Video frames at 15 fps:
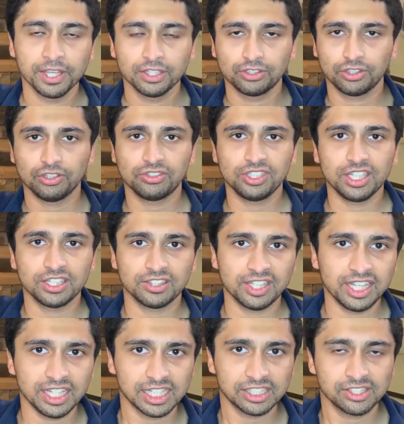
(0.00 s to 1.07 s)
So you see, the
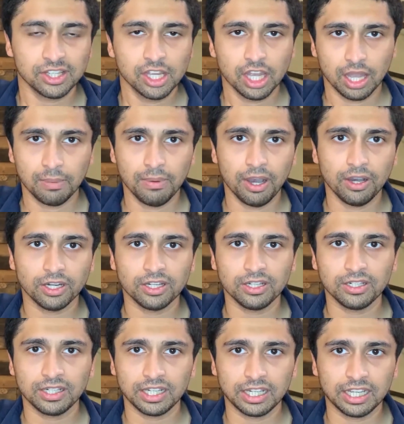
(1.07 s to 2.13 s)
thing is,
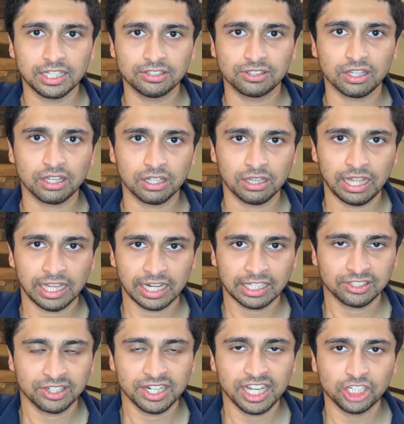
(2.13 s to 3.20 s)
America is like,
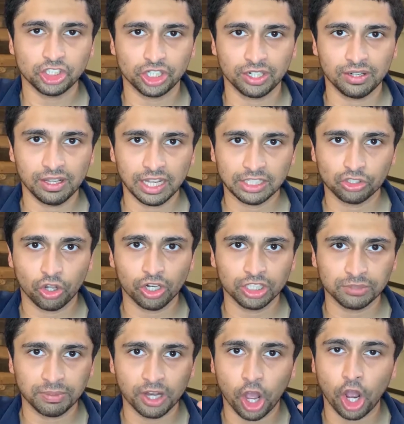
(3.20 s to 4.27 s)
as a nation, has
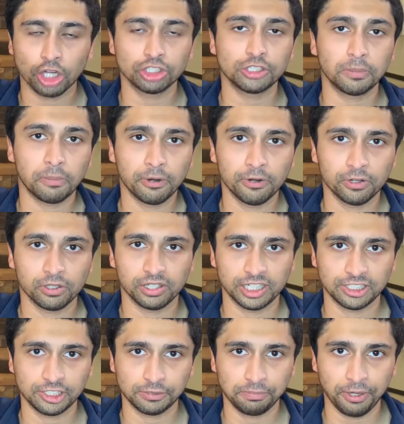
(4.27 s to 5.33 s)
always been entrepreneurial
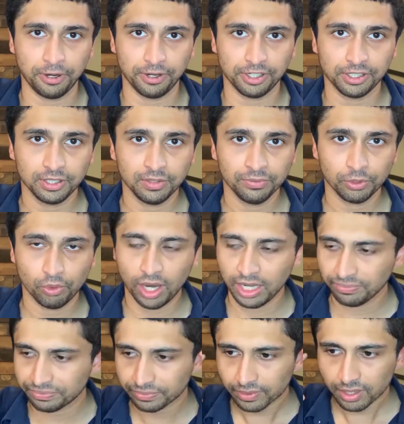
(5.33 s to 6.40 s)
in spirit, right?